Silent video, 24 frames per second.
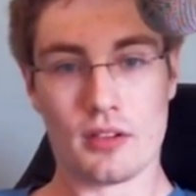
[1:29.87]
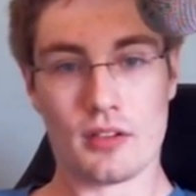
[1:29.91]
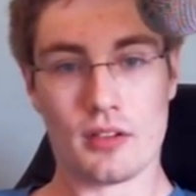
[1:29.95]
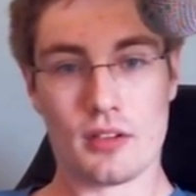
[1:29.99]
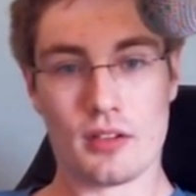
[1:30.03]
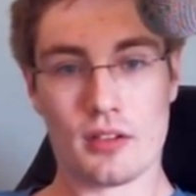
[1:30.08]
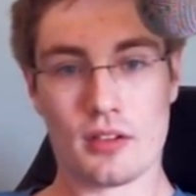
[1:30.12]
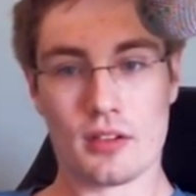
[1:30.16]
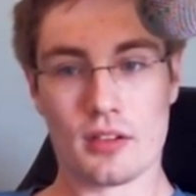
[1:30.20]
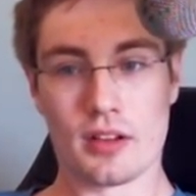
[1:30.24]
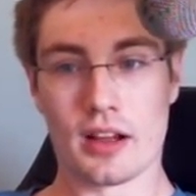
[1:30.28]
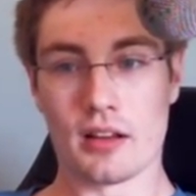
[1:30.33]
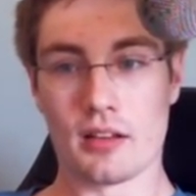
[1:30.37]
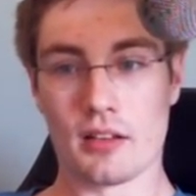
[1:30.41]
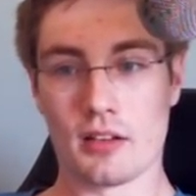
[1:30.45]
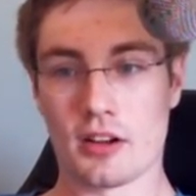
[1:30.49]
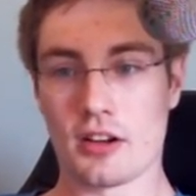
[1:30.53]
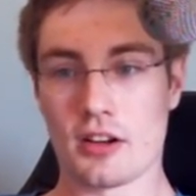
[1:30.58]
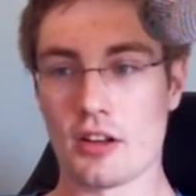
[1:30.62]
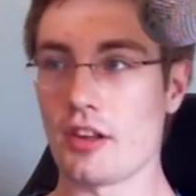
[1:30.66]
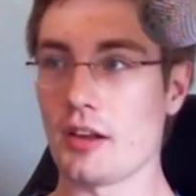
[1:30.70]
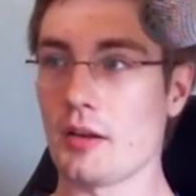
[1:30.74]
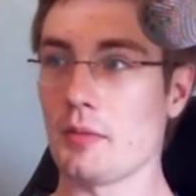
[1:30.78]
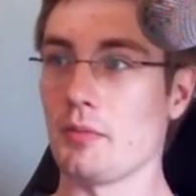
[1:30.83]
Hmm. Like,
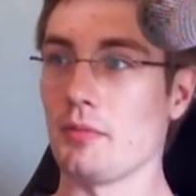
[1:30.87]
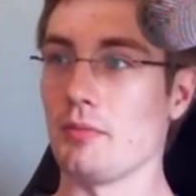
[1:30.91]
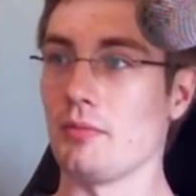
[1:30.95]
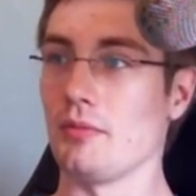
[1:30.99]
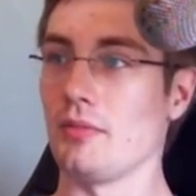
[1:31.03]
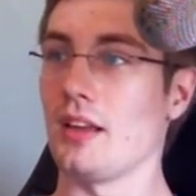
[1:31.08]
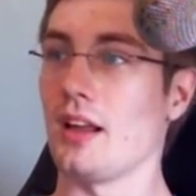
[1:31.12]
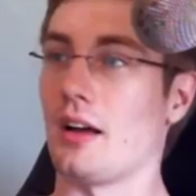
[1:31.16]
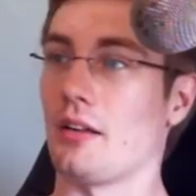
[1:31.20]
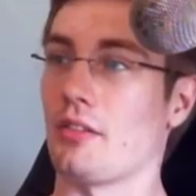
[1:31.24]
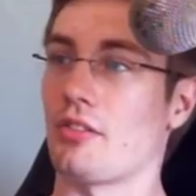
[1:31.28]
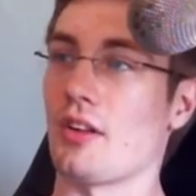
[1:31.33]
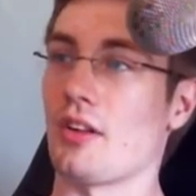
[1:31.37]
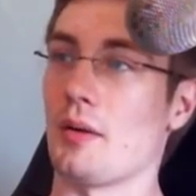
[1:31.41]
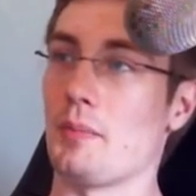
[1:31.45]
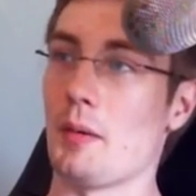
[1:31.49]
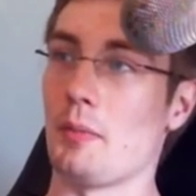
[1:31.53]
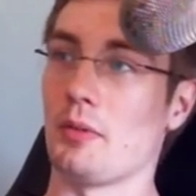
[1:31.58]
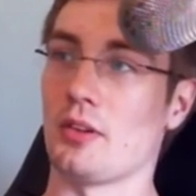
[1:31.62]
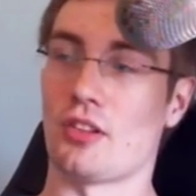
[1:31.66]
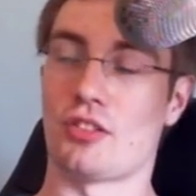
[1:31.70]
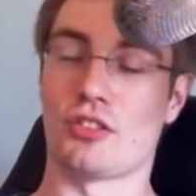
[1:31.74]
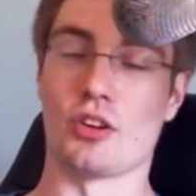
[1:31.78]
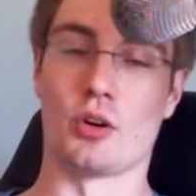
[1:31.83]
cause like yeah, some
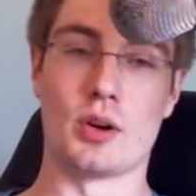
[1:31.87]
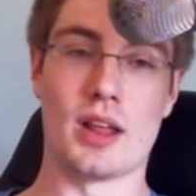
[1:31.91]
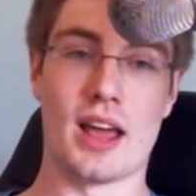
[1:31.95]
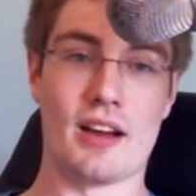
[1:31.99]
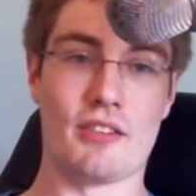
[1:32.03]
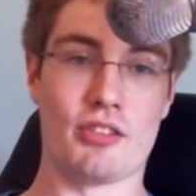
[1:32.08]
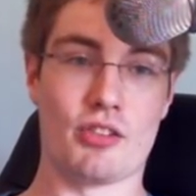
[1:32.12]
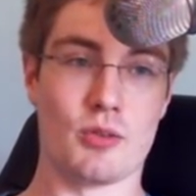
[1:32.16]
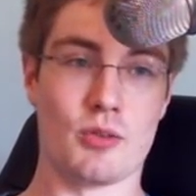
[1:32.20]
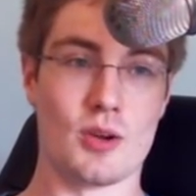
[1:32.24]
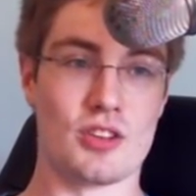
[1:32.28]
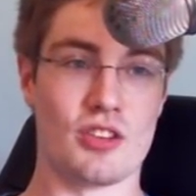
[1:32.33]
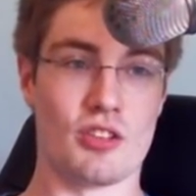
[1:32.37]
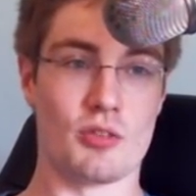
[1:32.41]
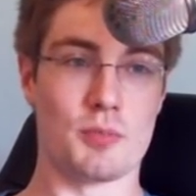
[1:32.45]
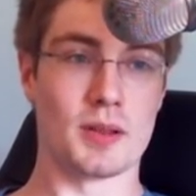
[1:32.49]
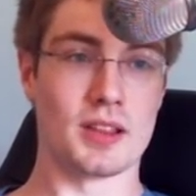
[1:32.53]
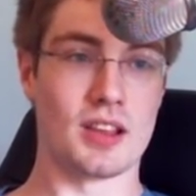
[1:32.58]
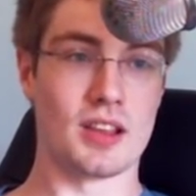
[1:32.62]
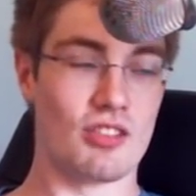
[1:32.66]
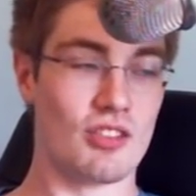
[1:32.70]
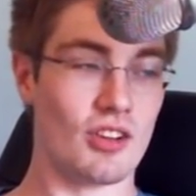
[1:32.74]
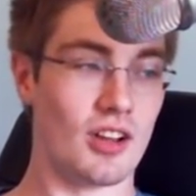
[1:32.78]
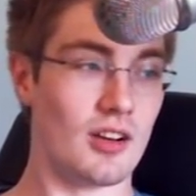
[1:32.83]
people just don't have Switches, but
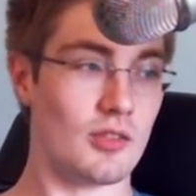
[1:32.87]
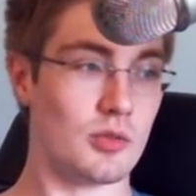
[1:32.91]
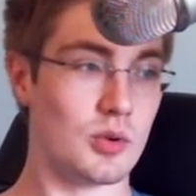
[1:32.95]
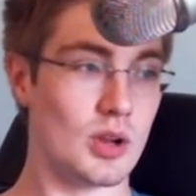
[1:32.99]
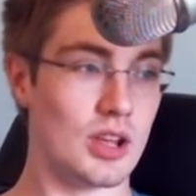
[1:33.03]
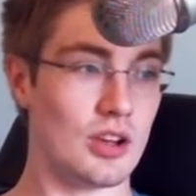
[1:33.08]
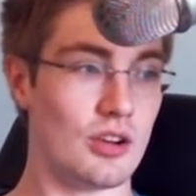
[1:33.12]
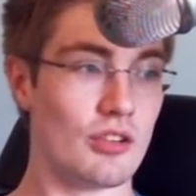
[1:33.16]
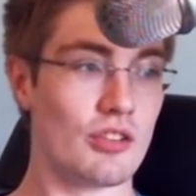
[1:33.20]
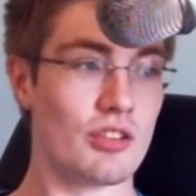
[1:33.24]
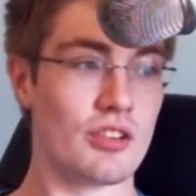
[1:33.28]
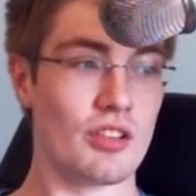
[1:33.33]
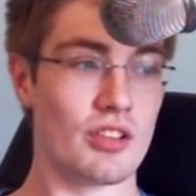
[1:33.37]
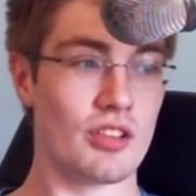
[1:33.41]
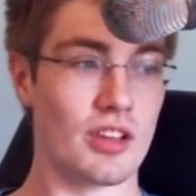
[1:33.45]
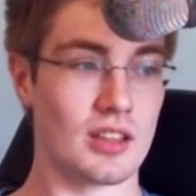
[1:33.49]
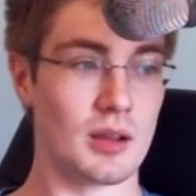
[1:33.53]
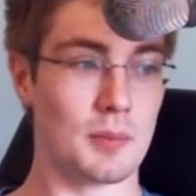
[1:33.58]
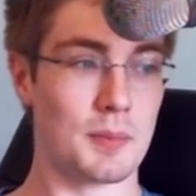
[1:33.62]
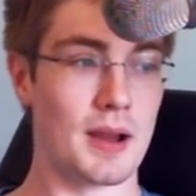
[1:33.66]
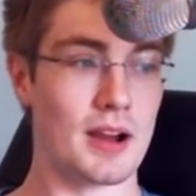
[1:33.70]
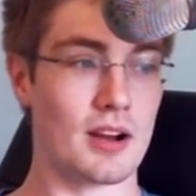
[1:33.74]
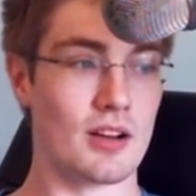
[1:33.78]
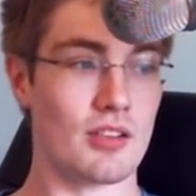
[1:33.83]
they still have Wii U's because like
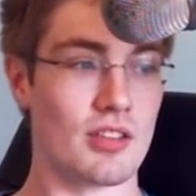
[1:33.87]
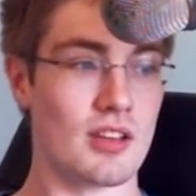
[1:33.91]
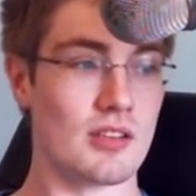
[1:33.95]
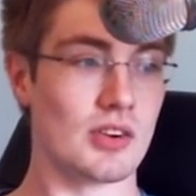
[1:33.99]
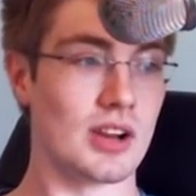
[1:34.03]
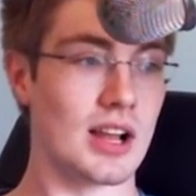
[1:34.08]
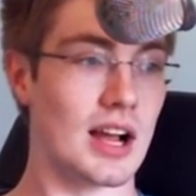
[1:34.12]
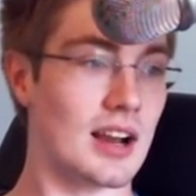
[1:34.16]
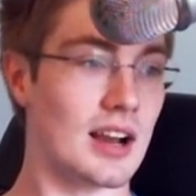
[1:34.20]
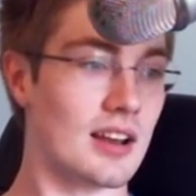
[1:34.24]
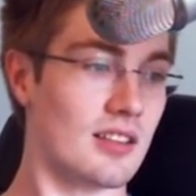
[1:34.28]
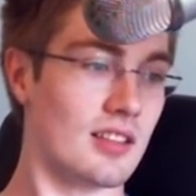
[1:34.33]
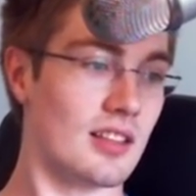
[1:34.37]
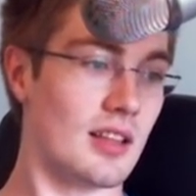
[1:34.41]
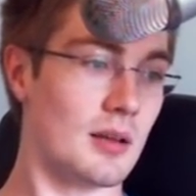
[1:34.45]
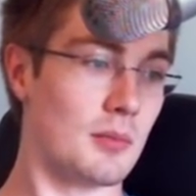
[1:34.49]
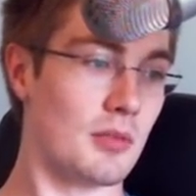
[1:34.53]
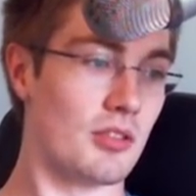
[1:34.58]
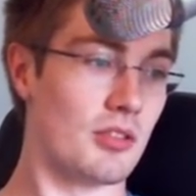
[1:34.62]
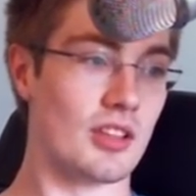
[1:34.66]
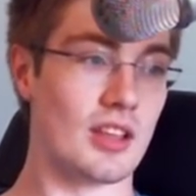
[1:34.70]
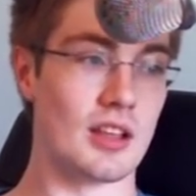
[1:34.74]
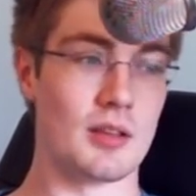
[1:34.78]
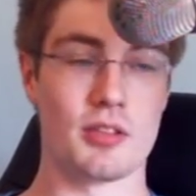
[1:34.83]
their parents never got it to them,
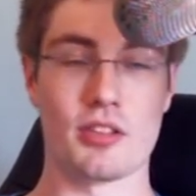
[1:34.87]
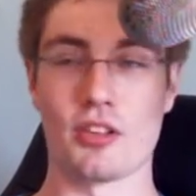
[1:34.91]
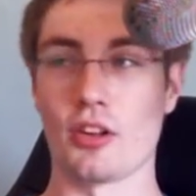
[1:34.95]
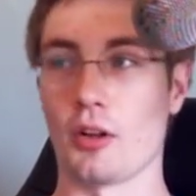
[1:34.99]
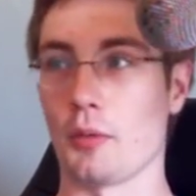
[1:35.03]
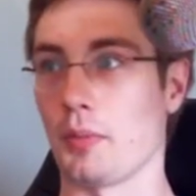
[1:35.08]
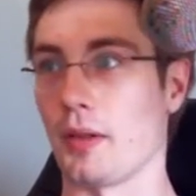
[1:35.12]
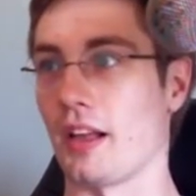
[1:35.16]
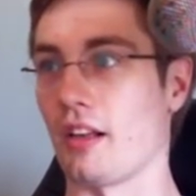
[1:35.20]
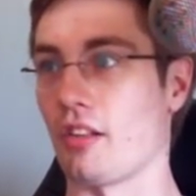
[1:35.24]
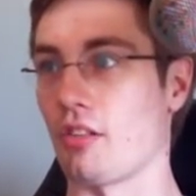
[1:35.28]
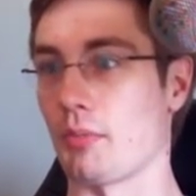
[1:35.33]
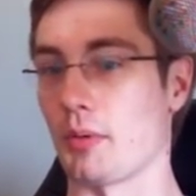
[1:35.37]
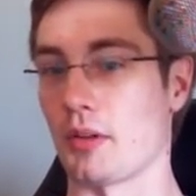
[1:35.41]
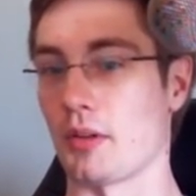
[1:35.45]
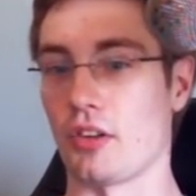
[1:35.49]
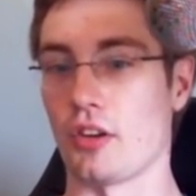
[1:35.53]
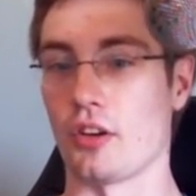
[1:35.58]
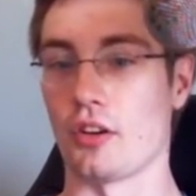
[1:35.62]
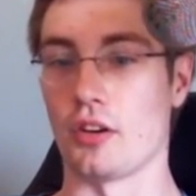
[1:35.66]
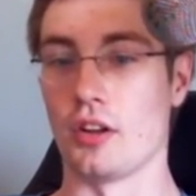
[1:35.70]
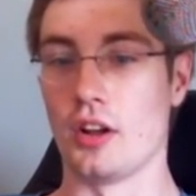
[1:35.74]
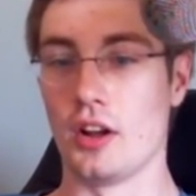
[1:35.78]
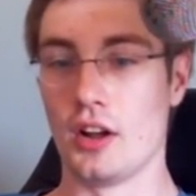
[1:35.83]
so they still play
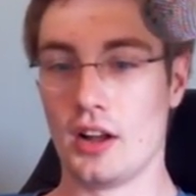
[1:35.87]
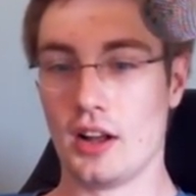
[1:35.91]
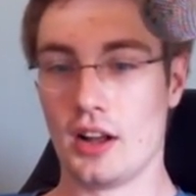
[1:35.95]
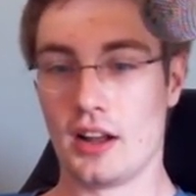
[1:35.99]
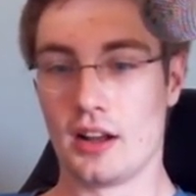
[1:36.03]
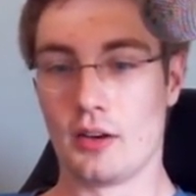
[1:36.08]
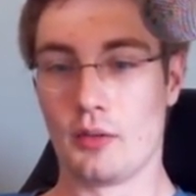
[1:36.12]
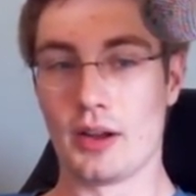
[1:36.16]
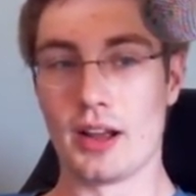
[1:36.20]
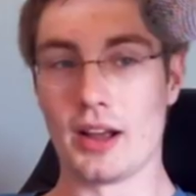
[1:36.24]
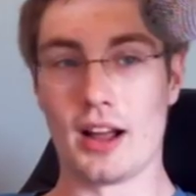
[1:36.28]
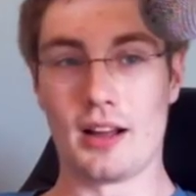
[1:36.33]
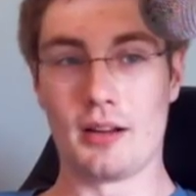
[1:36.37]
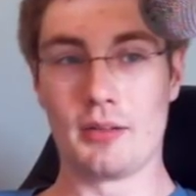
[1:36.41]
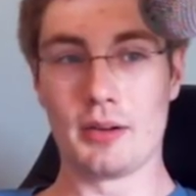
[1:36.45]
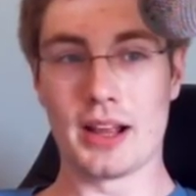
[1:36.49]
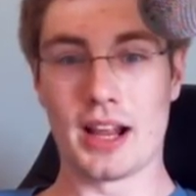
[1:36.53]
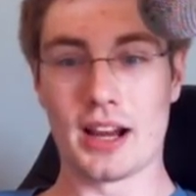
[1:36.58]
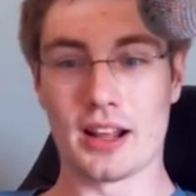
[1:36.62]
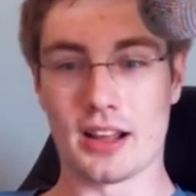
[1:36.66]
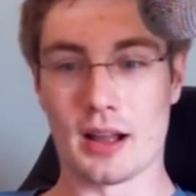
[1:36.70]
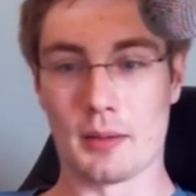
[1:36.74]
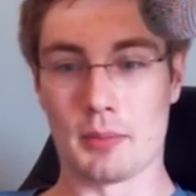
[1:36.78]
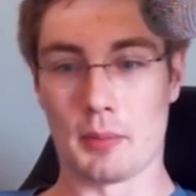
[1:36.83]
Splatoon. We oh we
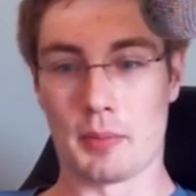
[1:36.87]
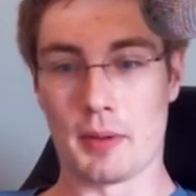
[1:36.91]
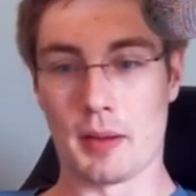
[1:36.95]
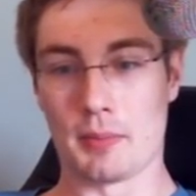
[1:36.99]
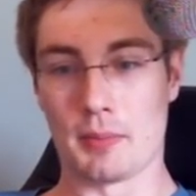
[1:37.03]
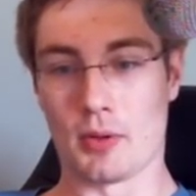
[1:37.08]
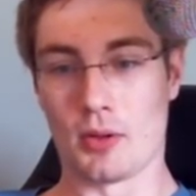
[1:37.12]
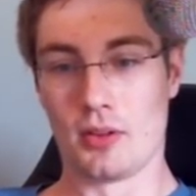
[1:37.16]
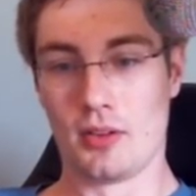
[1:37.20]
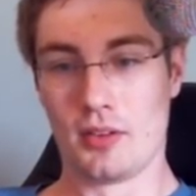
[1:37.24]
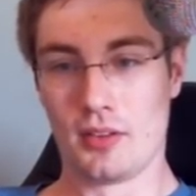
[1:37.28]
got a couple people.